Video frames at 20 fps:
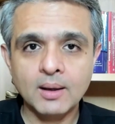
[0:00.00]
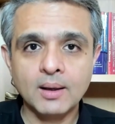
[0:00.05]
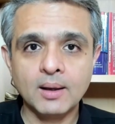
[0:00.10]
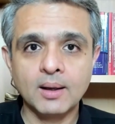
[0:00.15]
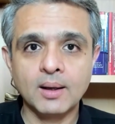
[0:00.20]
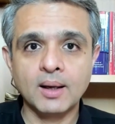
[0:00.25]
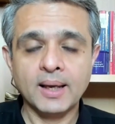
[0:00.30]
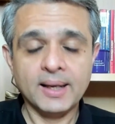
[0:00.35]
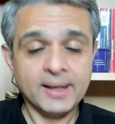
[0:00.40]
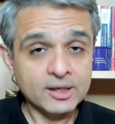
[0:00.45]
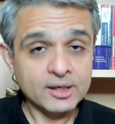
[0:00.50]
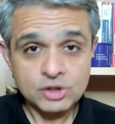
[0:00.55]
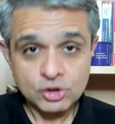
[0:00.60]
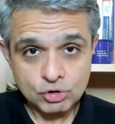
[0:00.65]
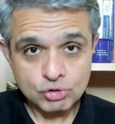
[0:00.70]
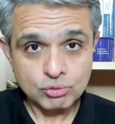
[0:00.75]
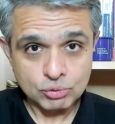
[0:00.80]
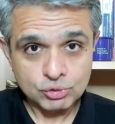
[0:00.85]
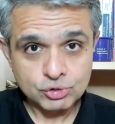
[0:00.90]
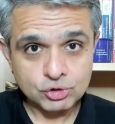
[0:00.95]
And it's a
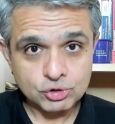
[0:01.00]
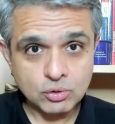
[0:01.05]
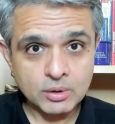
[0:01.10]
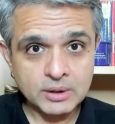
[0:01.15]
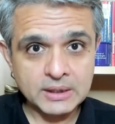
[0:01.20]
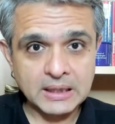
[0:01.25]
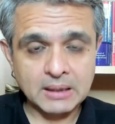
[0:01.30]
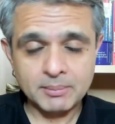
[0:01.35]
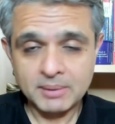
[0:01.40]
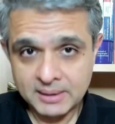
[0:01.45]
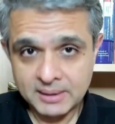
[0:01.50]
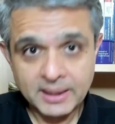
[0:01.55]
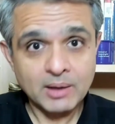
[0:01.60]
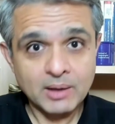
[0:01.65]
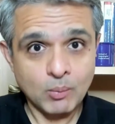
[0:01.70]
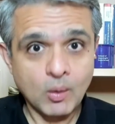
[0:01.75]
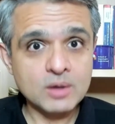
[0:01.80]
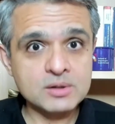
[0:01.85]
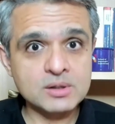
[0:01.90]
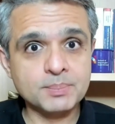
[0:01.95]
true story. I mean, there
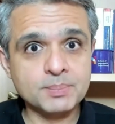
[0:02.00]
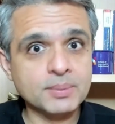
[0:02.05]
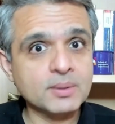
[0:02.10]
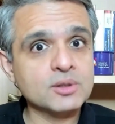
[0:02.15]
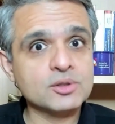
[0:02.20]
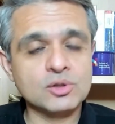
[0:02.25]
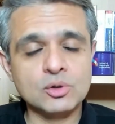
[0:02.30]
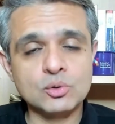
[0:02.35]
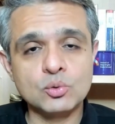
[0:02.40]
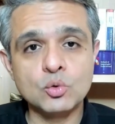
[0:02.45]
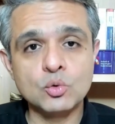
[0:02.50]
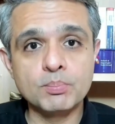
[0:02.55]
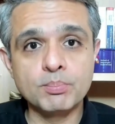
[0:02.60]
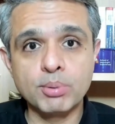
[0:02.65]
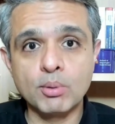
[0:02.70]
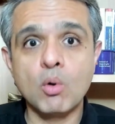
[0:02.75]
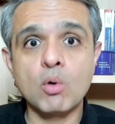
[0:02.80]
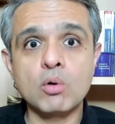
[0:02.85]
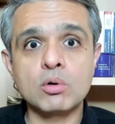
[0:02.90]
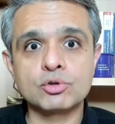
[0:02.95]
was a person who
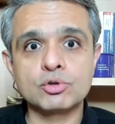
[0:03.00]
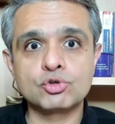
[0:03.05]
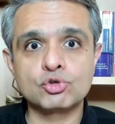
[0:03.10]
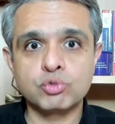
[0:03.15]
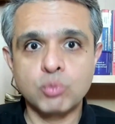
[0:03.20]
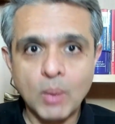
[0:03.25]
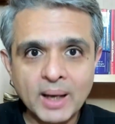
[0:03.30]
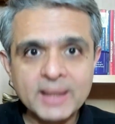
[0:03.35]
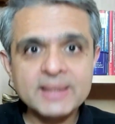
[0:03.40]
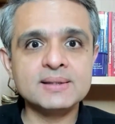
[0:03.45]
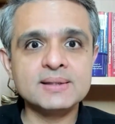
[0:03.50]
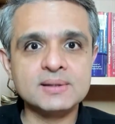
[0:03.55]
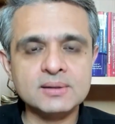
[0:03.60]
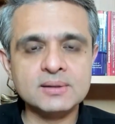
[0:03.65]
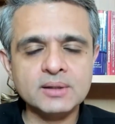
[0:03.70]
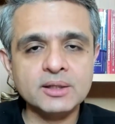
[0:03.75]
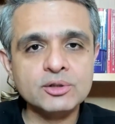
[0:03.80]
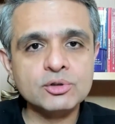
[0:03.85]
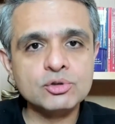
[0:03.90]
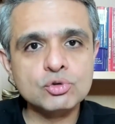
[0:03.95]
broke twice
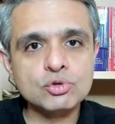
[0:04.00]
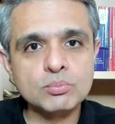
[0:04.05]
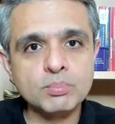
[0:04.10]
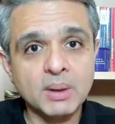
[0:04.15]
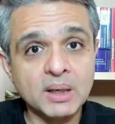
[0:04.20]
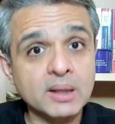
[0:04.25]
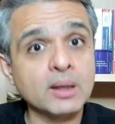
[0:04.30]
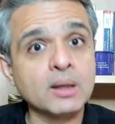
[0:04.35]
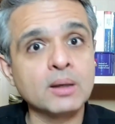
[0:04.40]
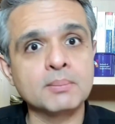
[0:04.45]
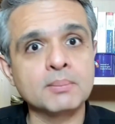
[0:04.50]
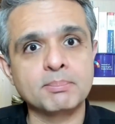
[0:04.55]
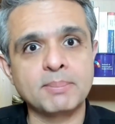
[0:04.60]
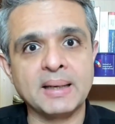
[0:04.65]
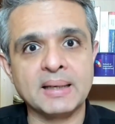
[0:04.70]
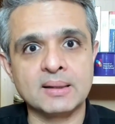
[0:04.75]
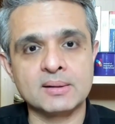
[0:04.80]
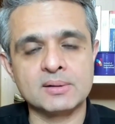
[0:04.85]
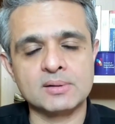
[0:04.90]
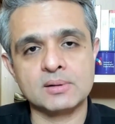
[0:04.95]
into Buckingham Palace.